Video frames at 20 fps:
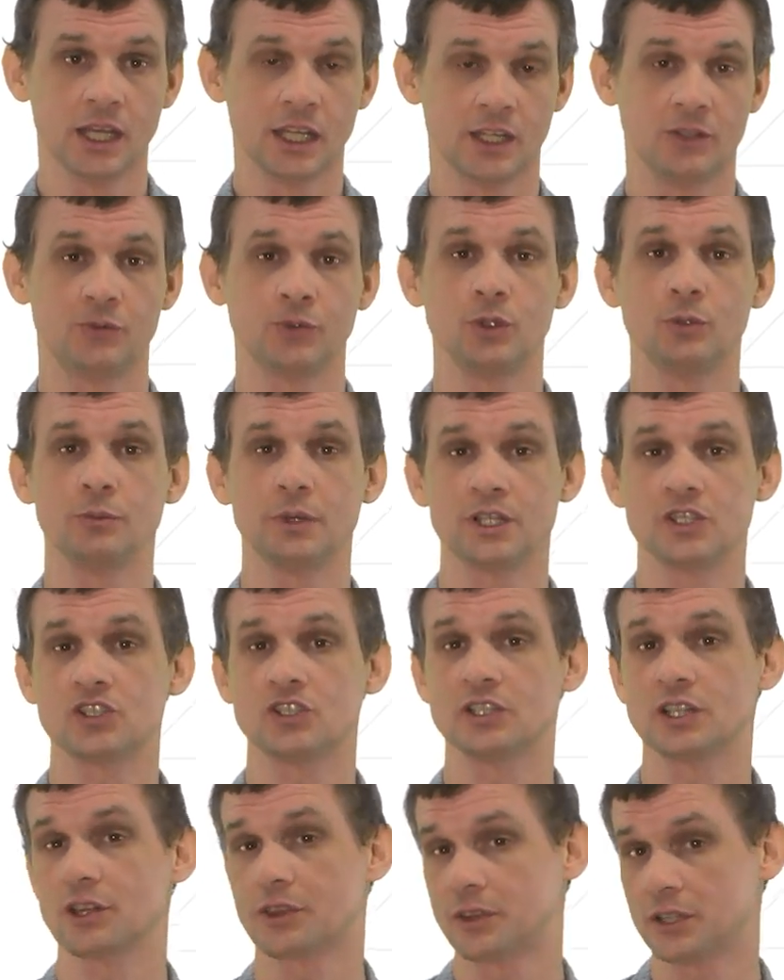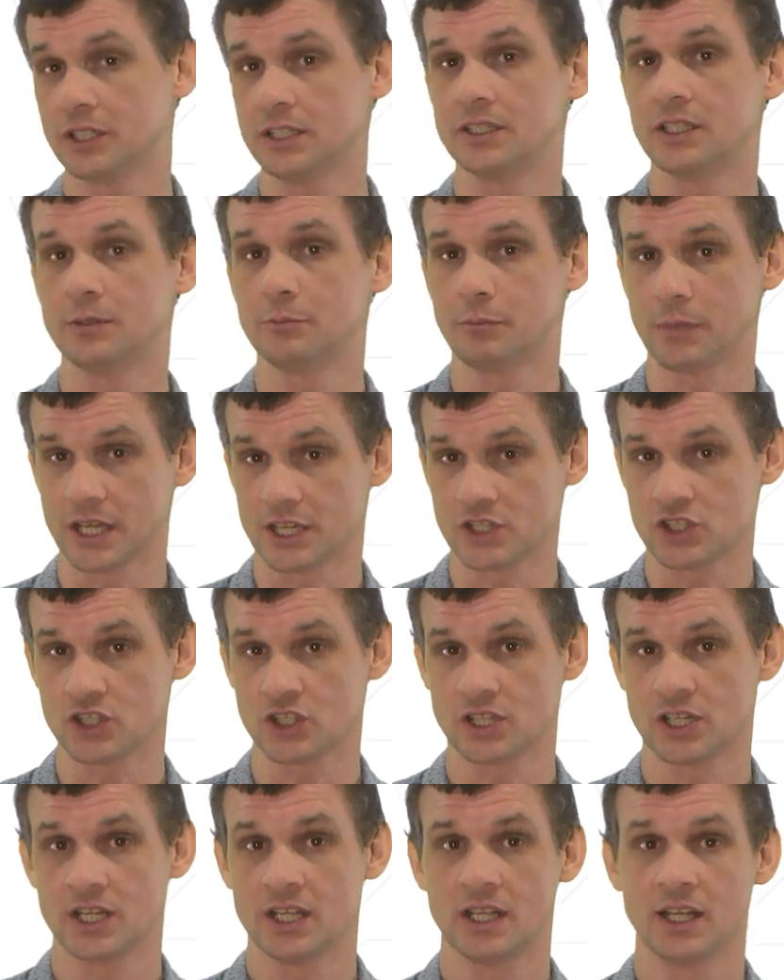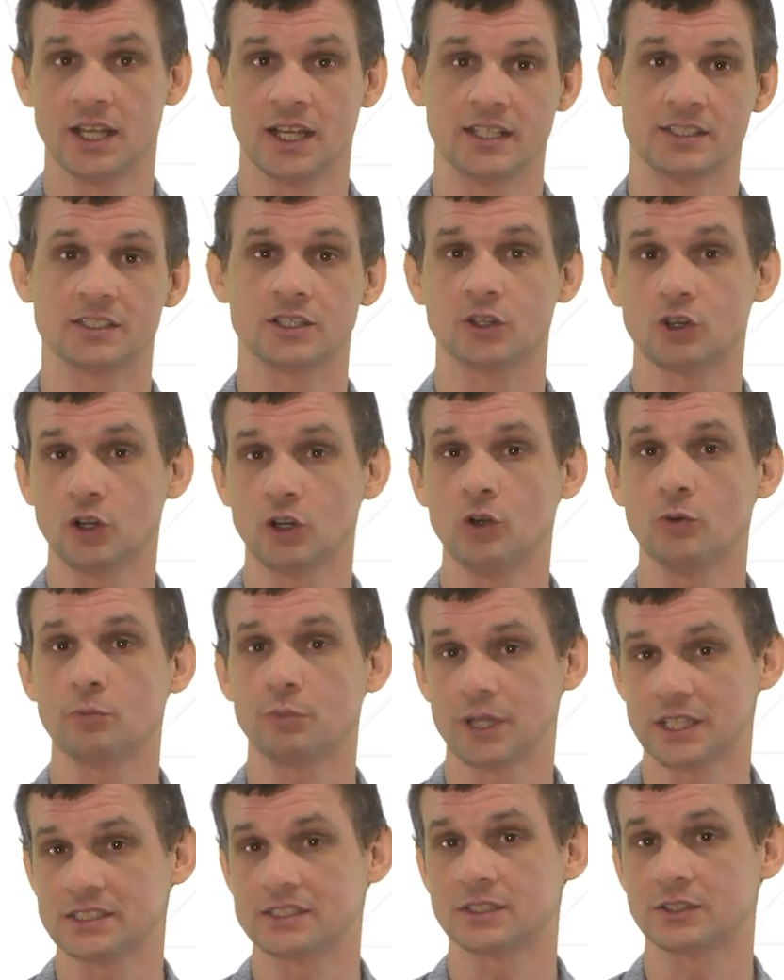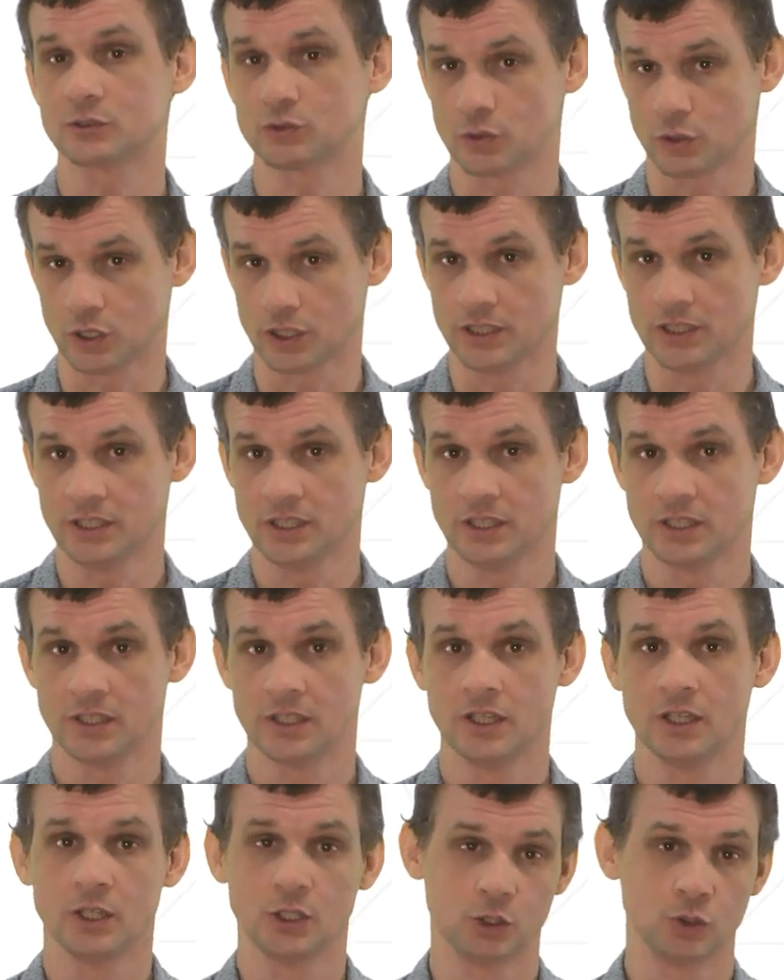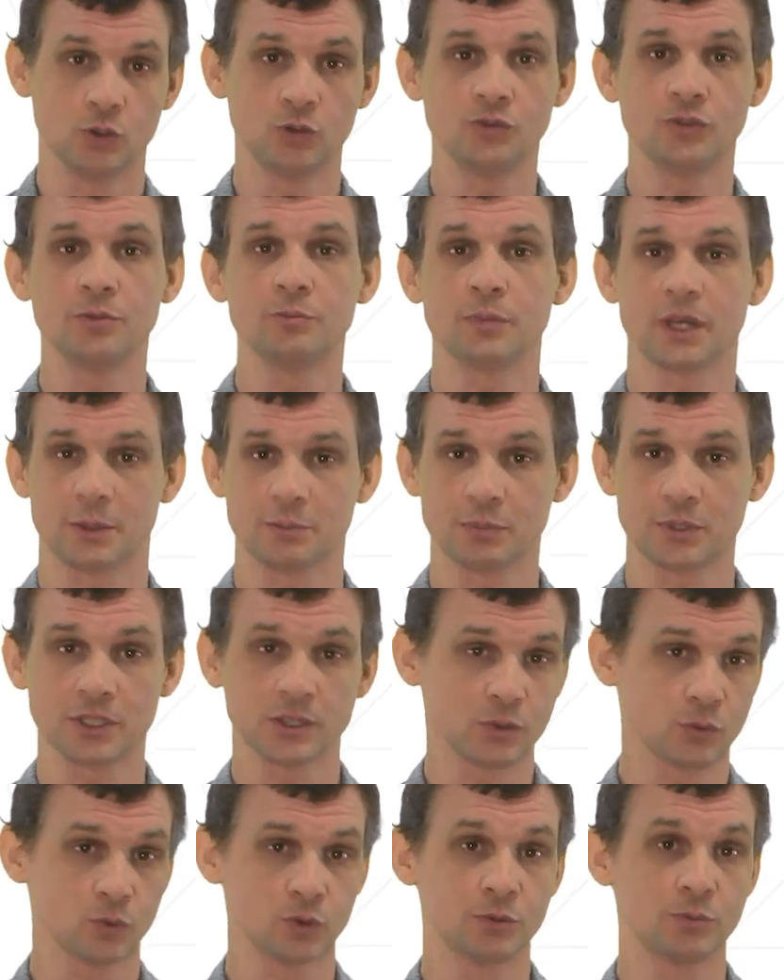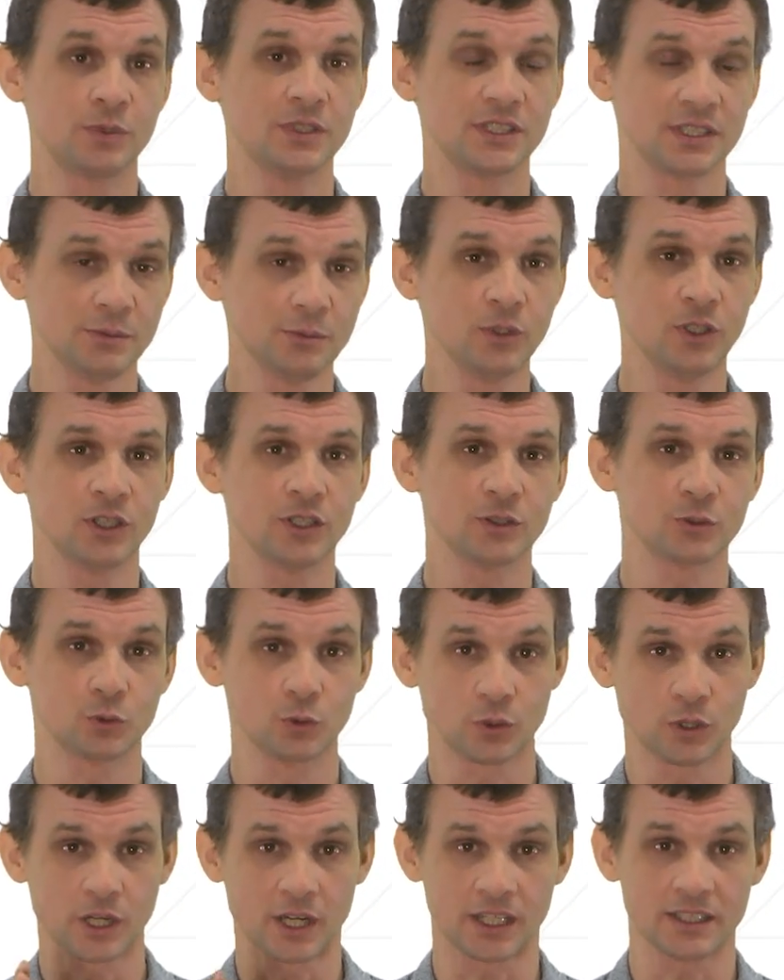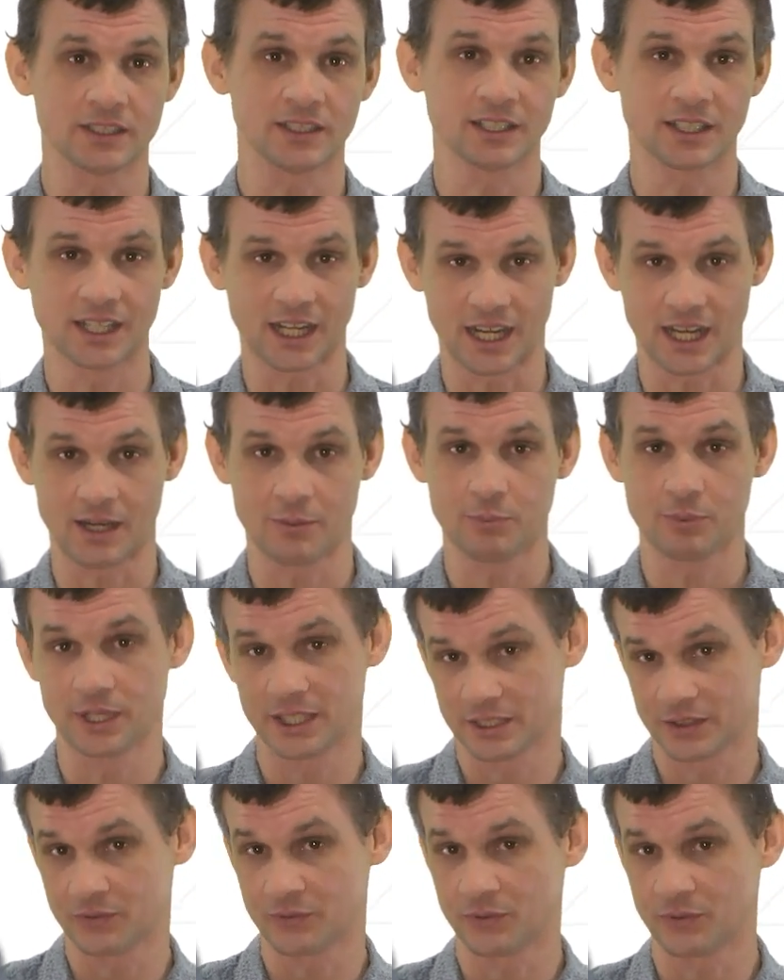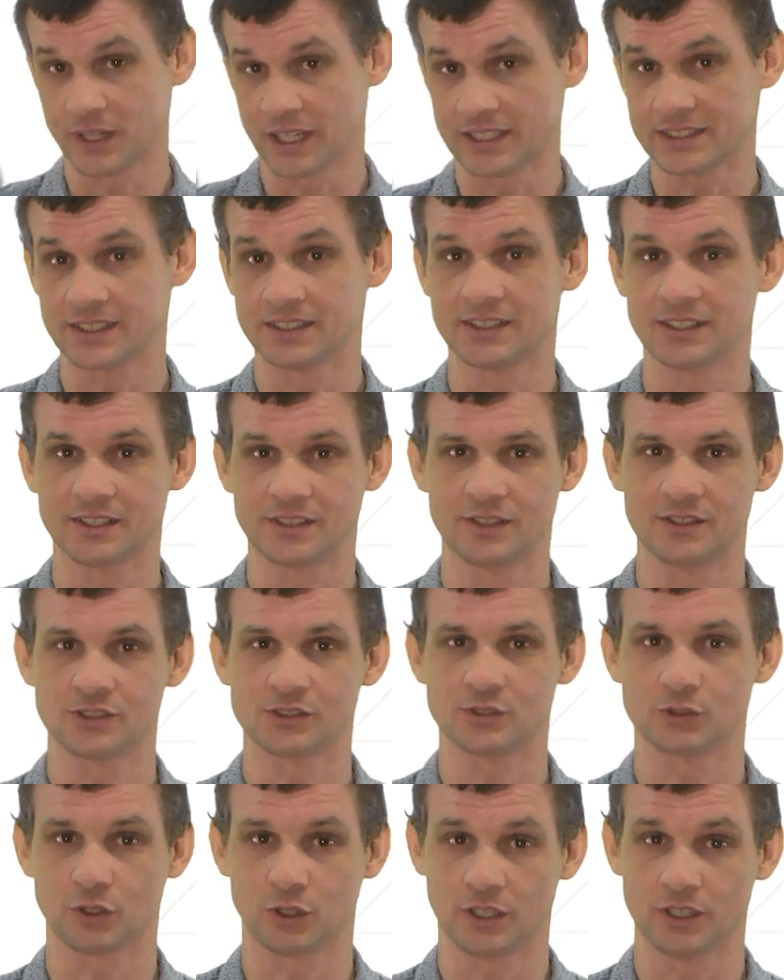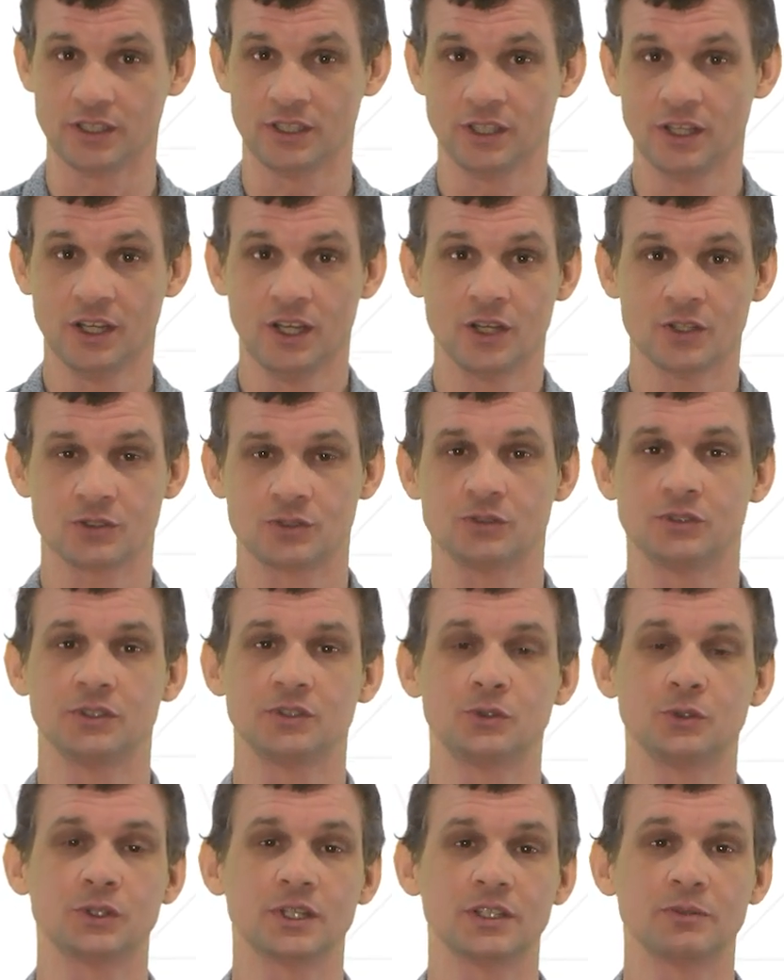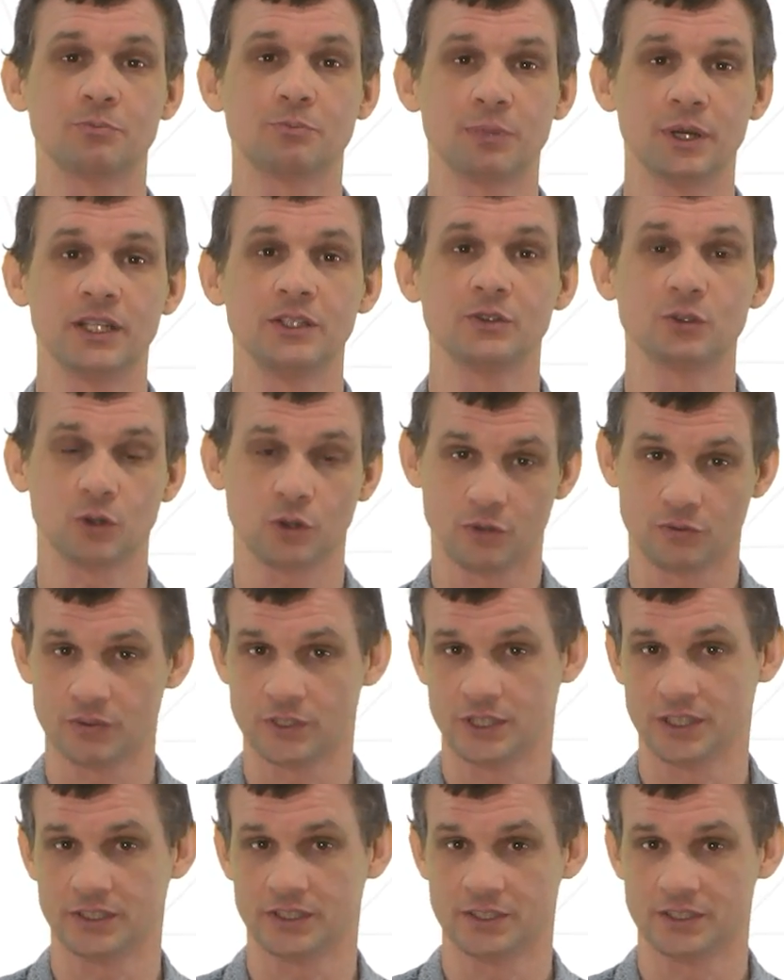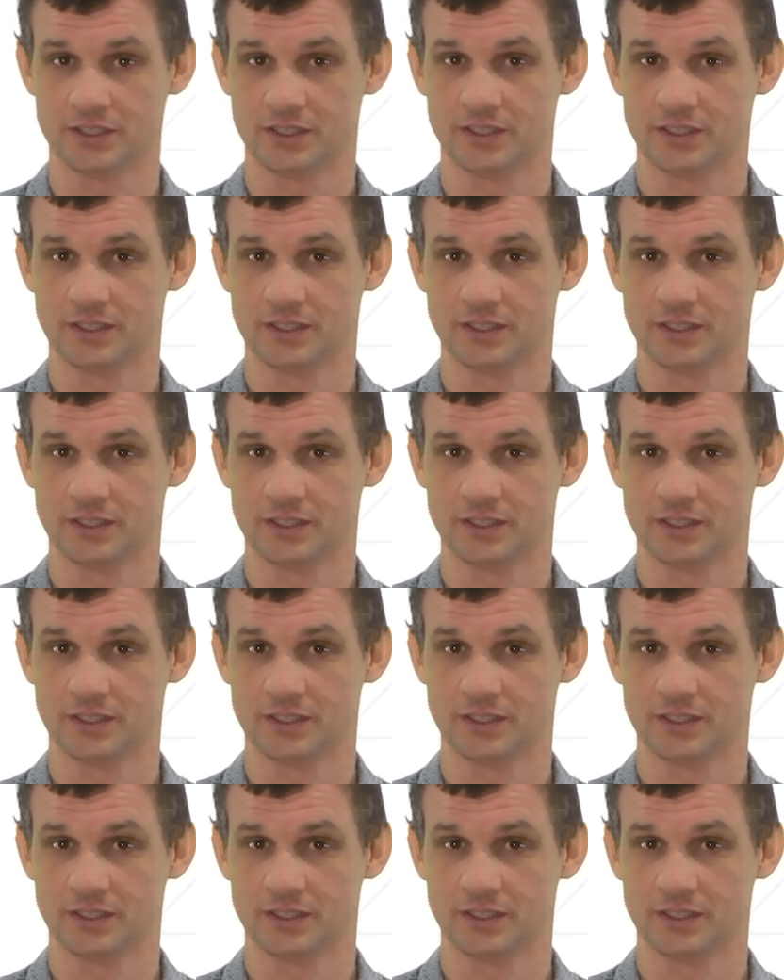If you imagine a 3D mesh as a hollow plastic toy, UV mapping would be similar to cutting up and flattening this toy so that you can paint over it.